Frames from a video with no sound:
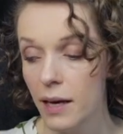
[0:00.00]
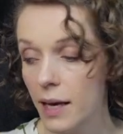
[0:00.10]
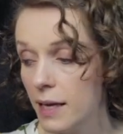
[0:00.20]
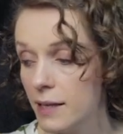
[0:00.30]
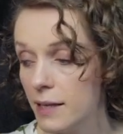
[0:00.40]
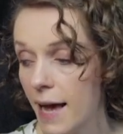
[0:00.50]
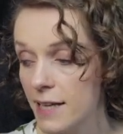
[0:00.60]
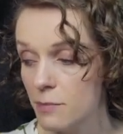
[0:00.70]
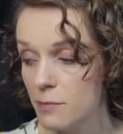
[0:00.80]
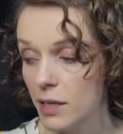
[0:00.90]
it
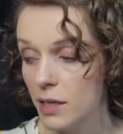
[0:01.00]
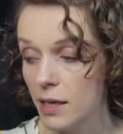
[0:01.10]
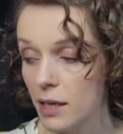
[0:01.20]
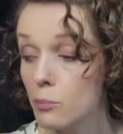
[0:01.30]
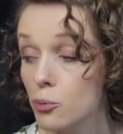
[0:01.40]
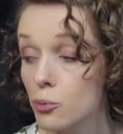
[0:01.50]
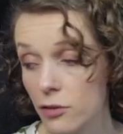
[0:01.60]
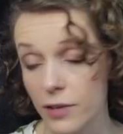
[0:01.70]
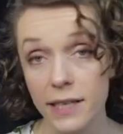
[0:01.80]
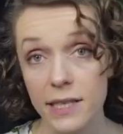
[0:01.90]
has been in
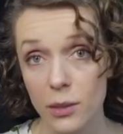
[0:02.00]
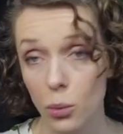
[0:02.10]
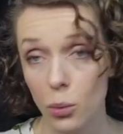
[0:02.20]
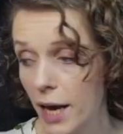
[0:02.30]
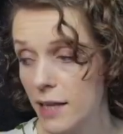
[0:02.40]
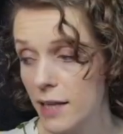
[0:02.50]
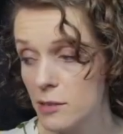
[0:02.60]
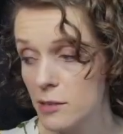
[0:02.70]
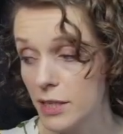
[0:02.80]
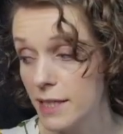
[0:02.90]
progress when the
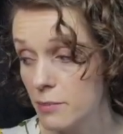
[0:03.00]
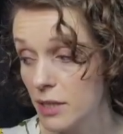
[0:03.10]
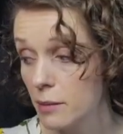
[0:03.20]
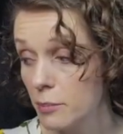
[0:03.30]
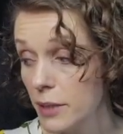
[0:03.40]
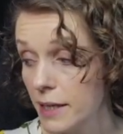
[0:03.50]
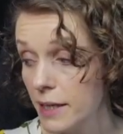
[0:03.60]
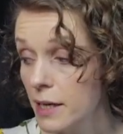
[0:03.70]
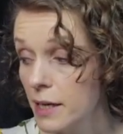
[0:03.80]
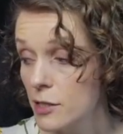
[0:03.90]
sprint has been
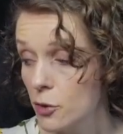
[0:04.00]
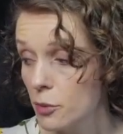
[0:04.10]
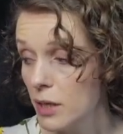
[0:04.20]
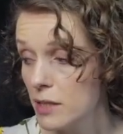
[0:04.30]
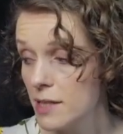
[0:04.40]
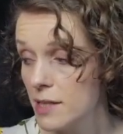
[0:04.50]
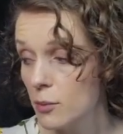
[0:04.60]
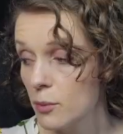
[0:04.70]
completed. So it means that we